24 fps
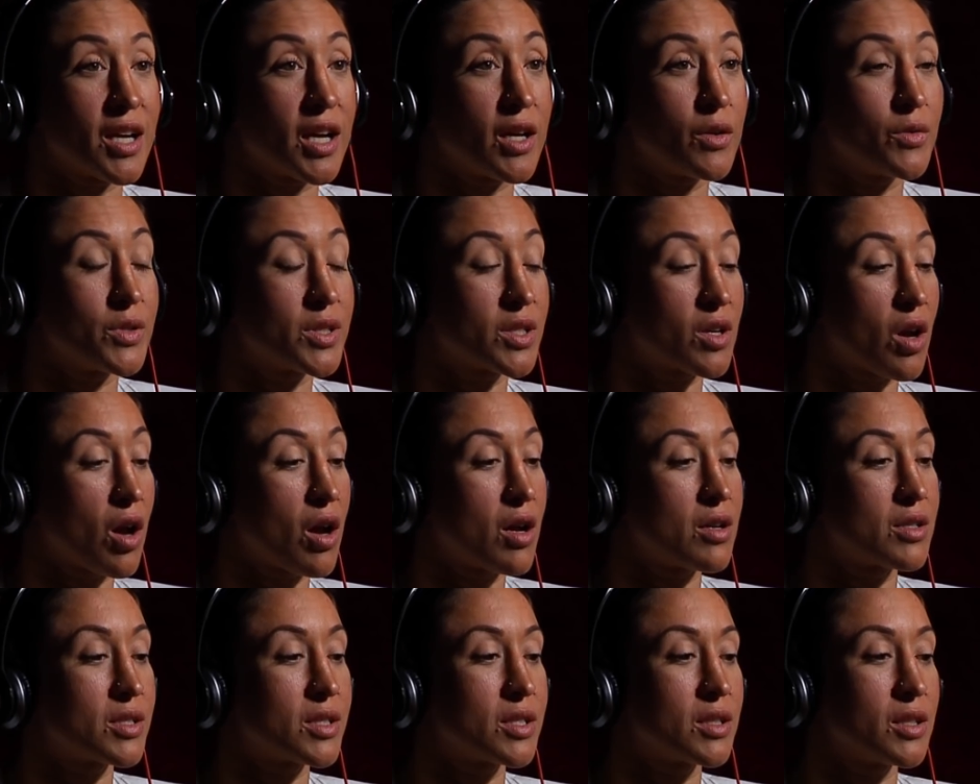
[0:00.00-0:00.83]
I
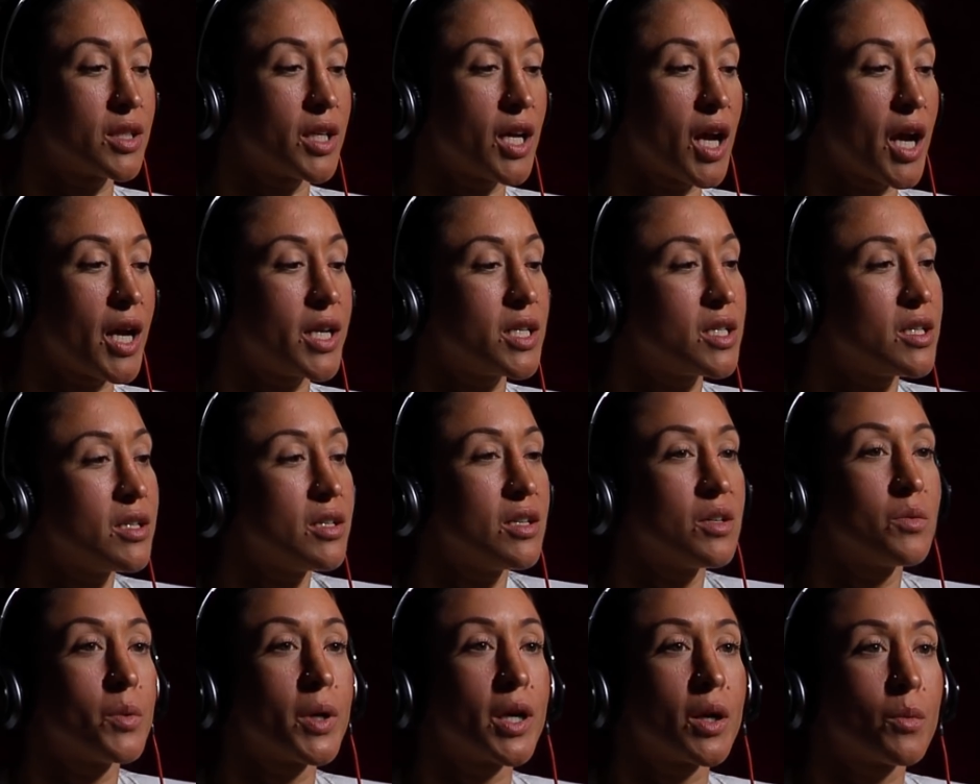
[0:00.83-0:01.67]
didn't
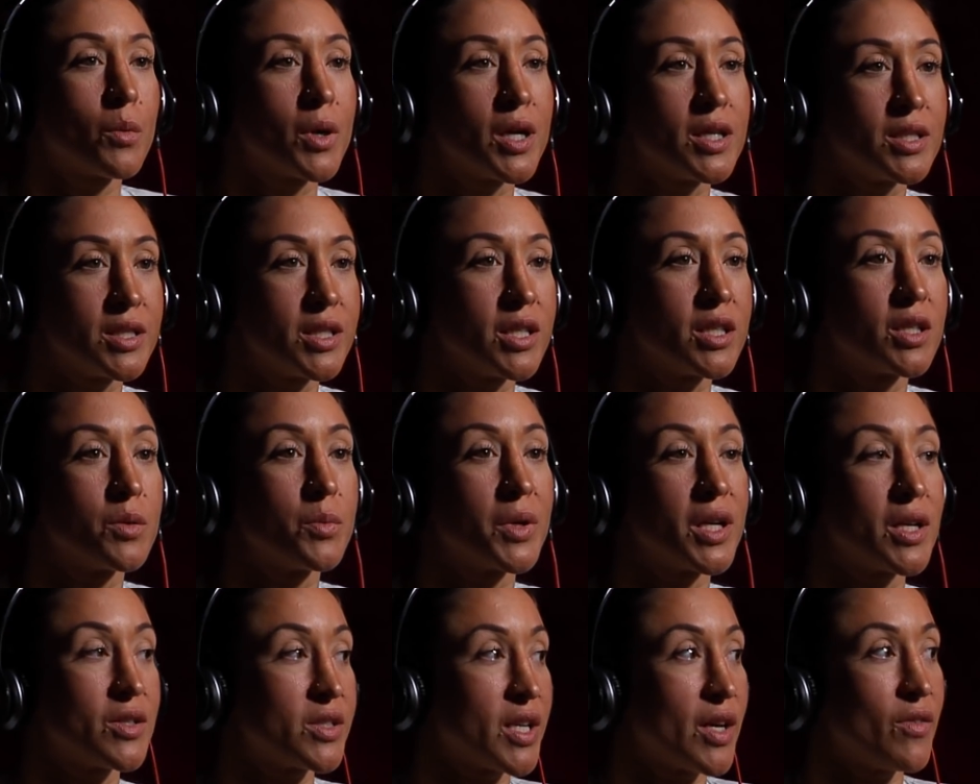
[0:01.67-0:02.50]
know what it was either,
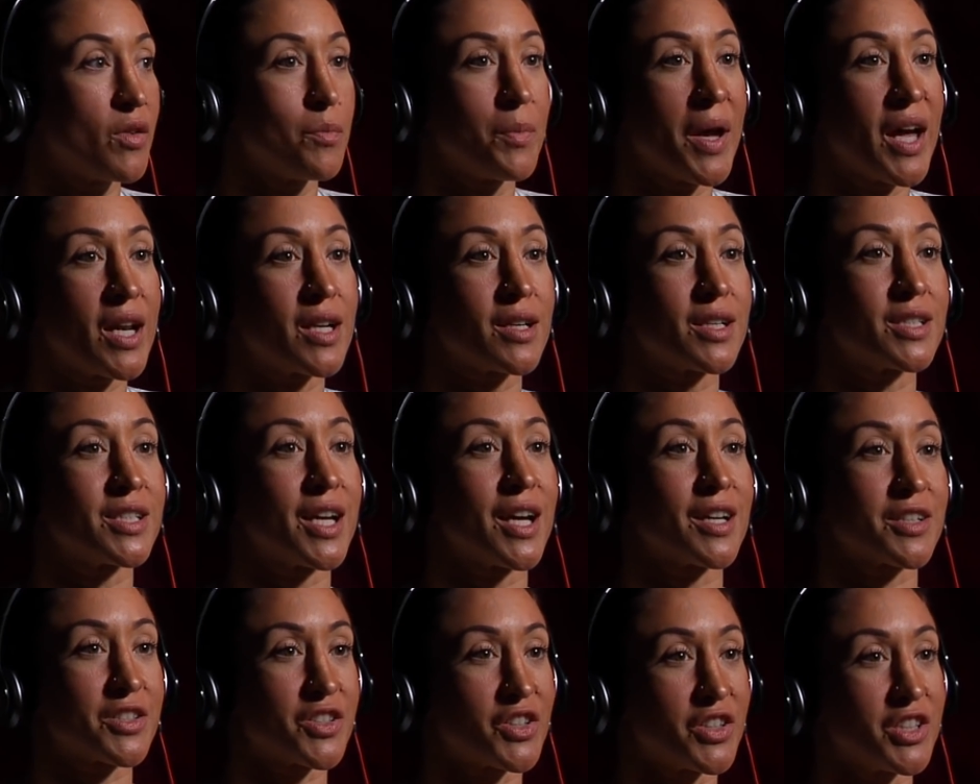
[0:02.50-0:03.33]
but I was having panic
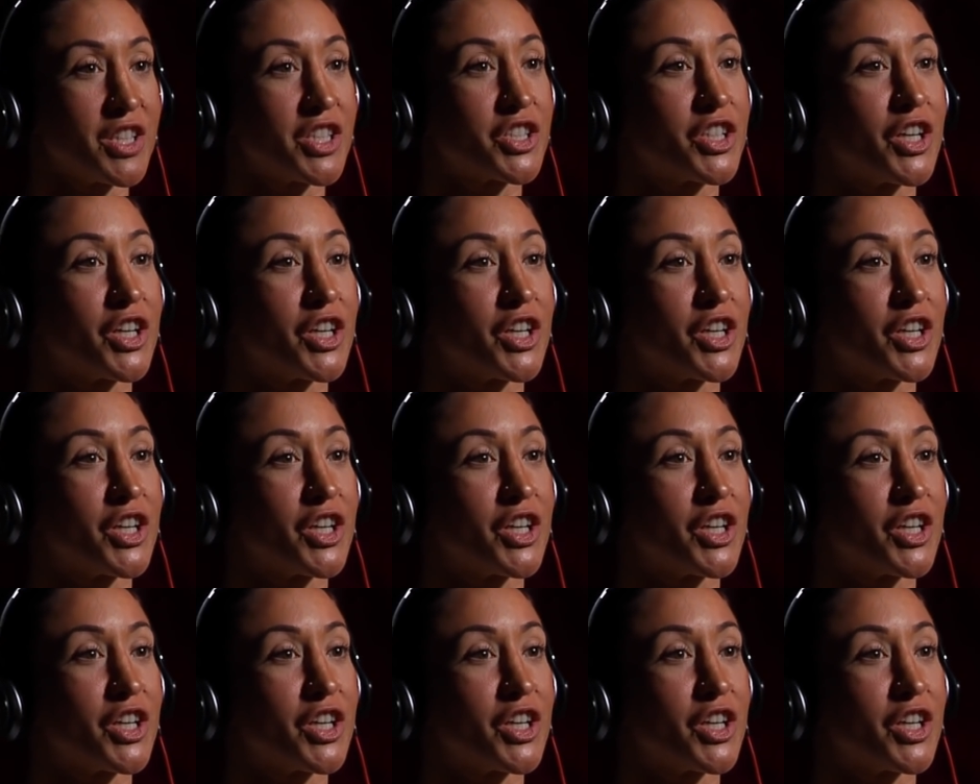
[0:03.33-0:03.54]
attacks during the